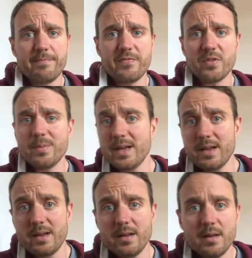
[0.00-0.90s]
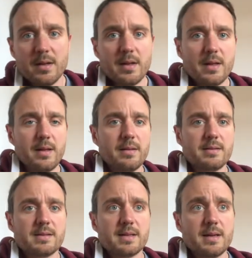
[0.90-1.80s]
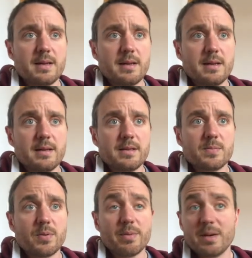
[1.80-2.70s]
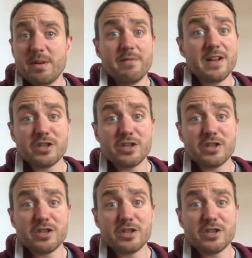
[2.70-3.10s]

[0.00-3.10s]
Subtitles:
for me it's probably going to be a veg